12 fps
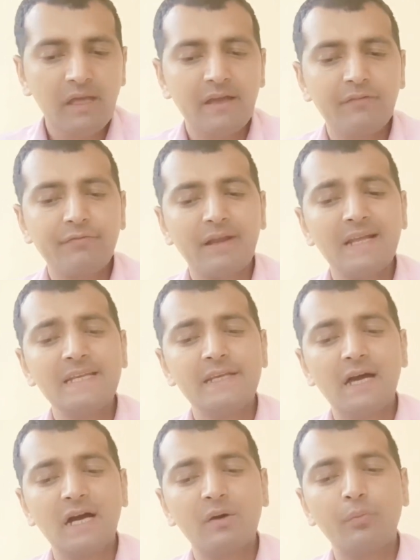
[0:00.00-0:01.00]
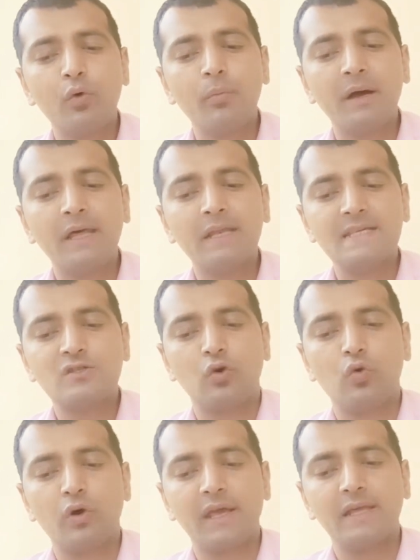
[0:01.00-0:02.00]
A frail young woman is
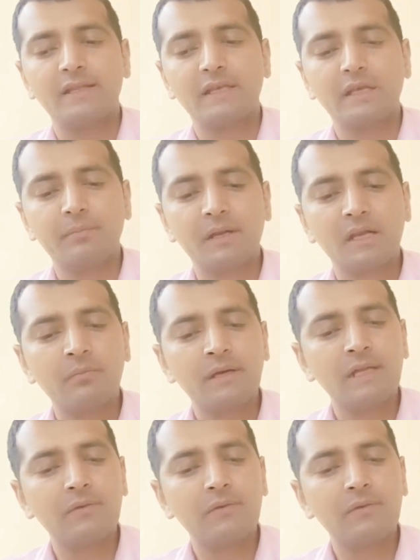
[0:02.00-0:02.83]
cooking the evening meal